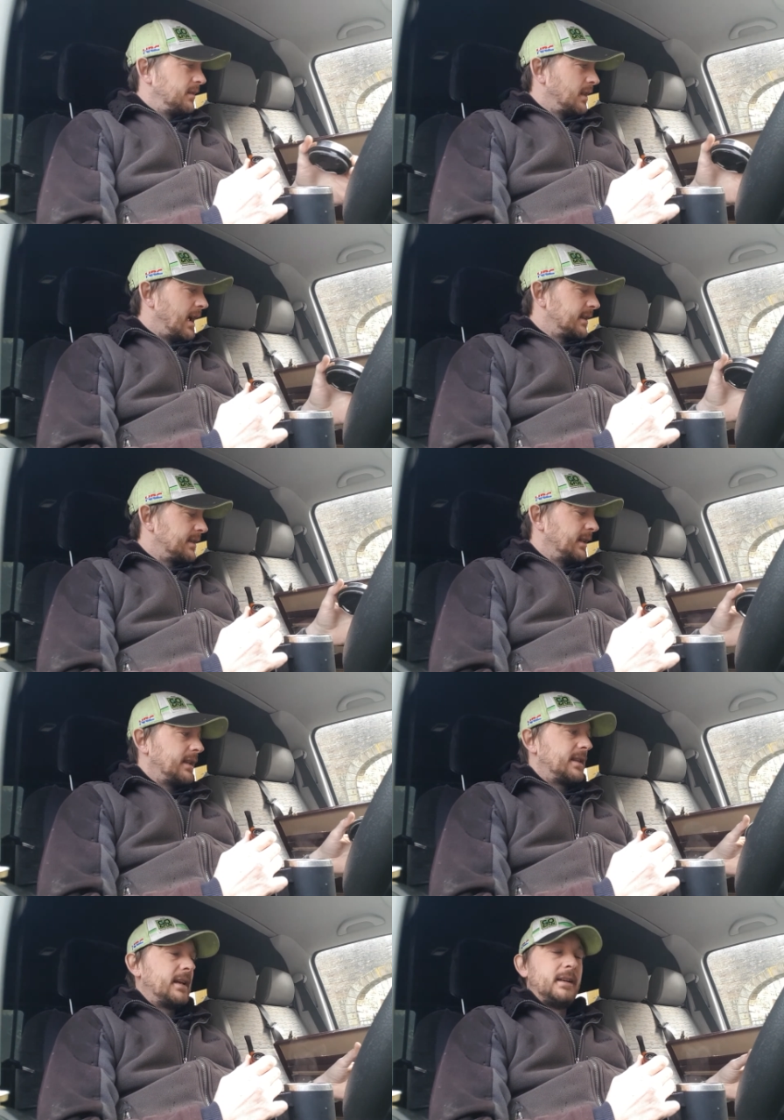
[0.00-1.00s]
like silly
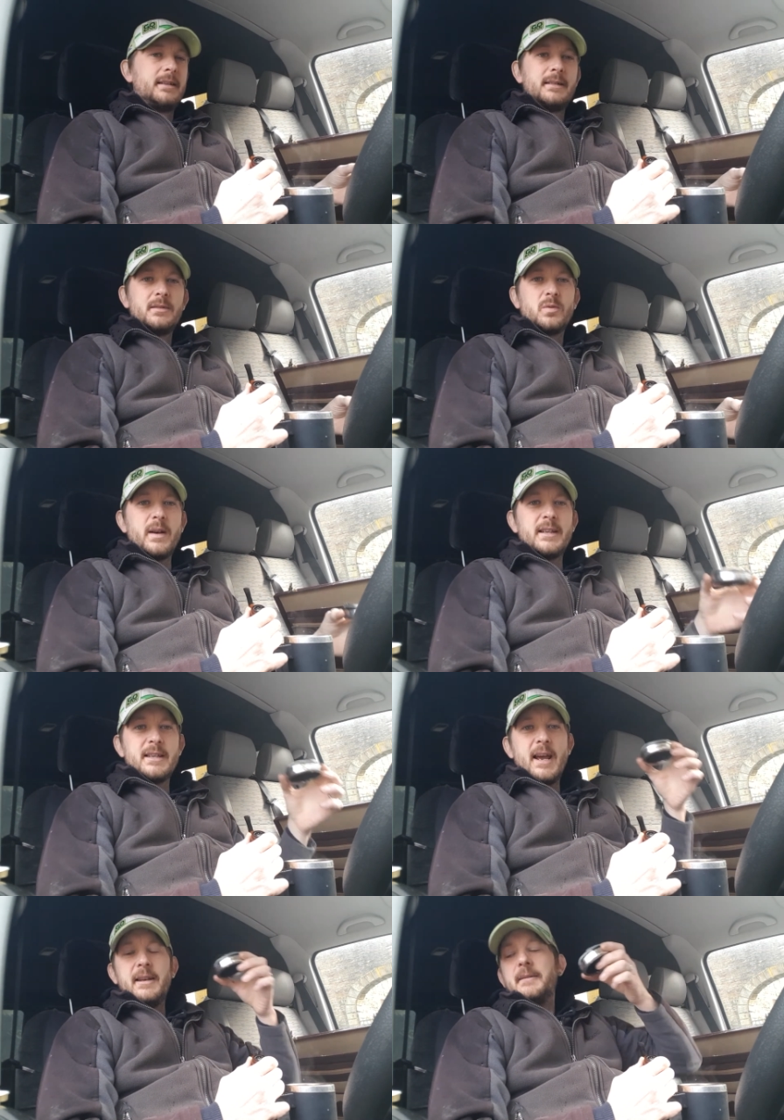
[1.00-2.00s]
things,
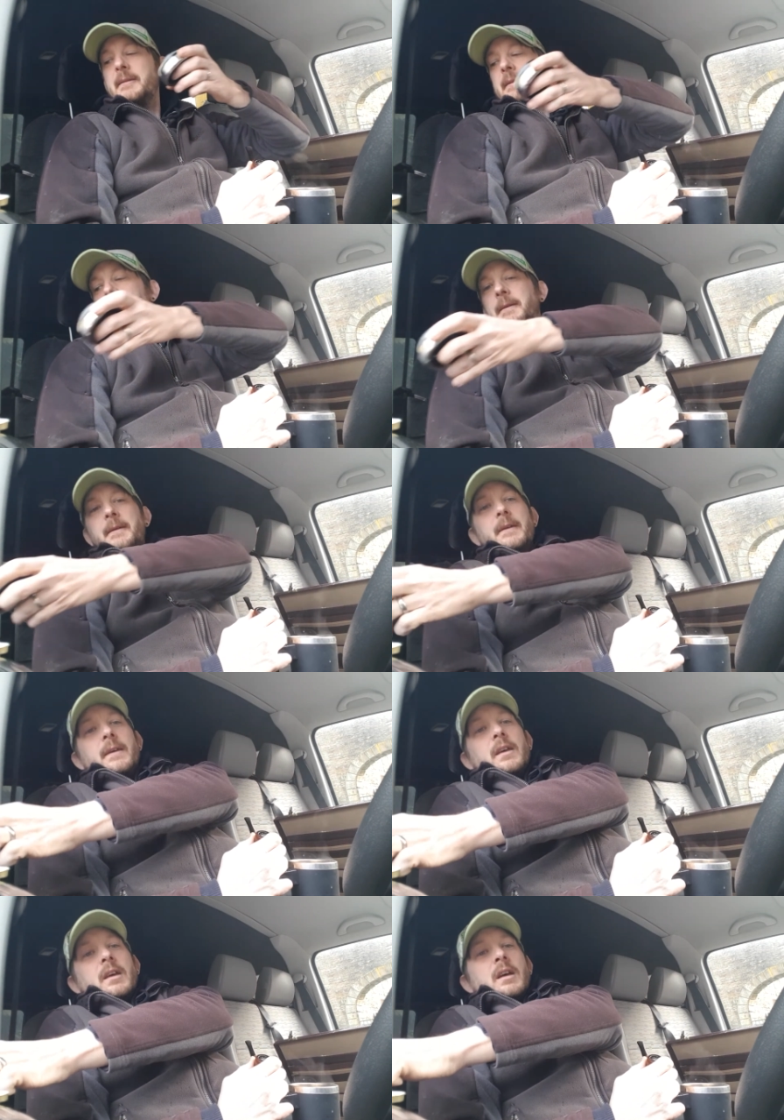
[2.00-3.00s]
2010.
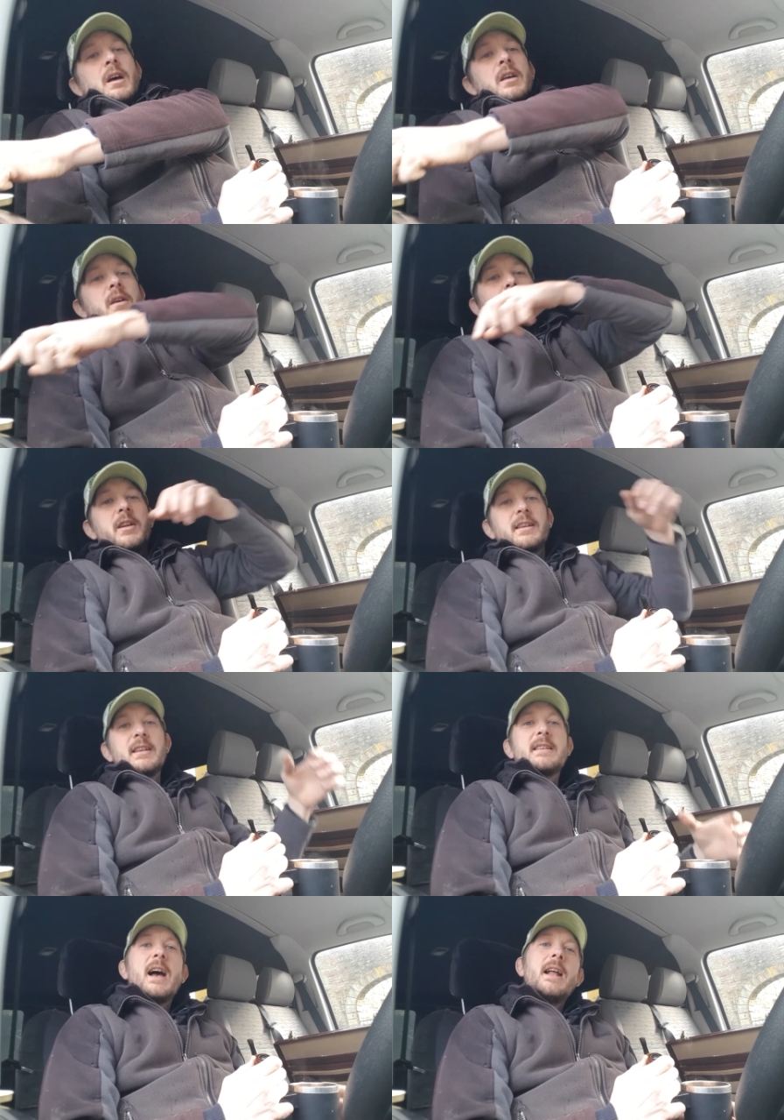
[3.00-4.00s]
And then when I
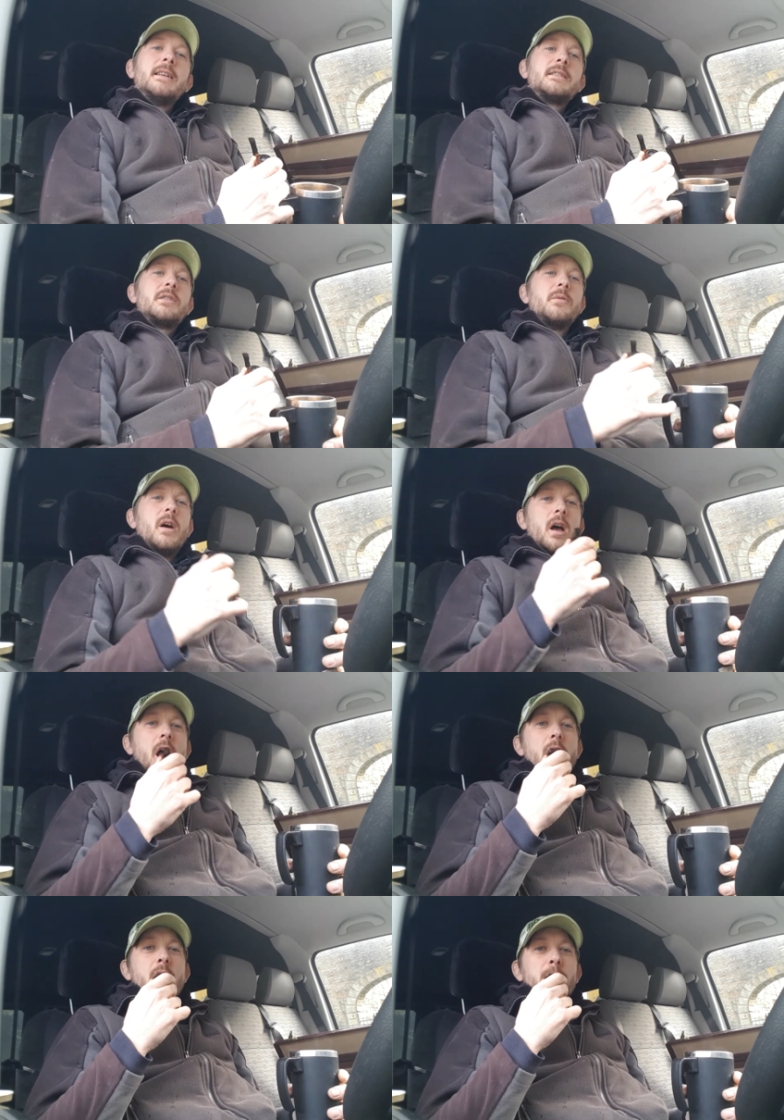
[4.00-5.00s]
decided
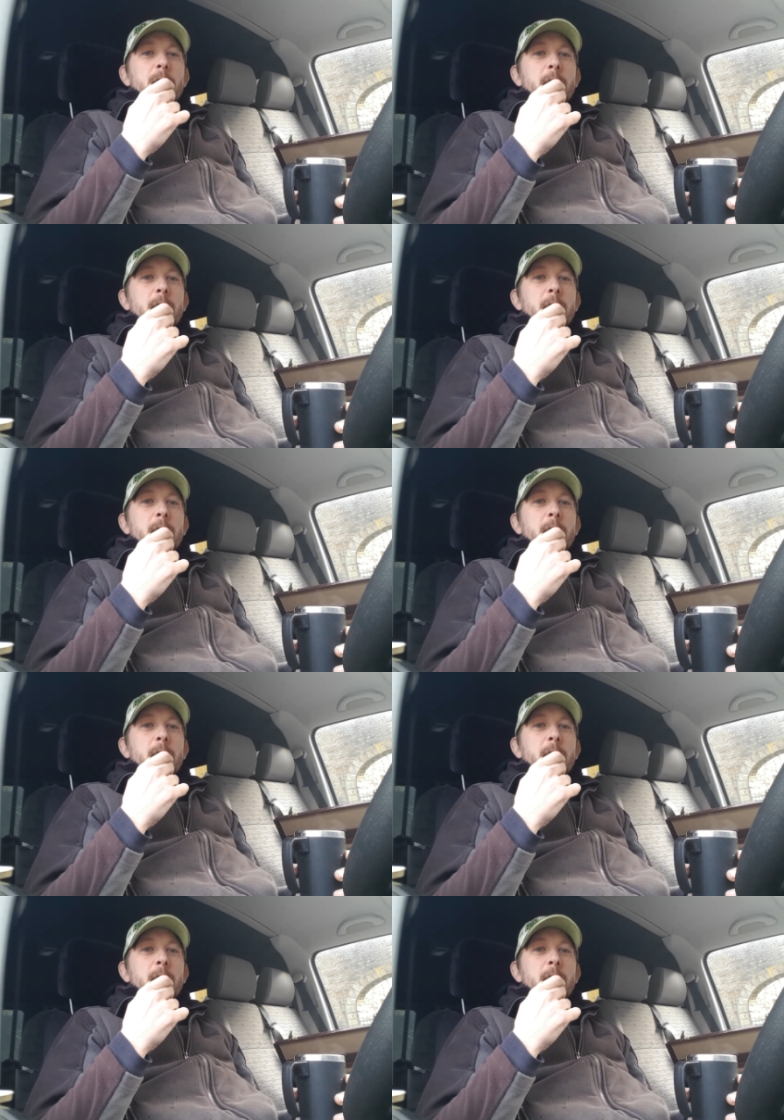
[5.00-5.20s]
to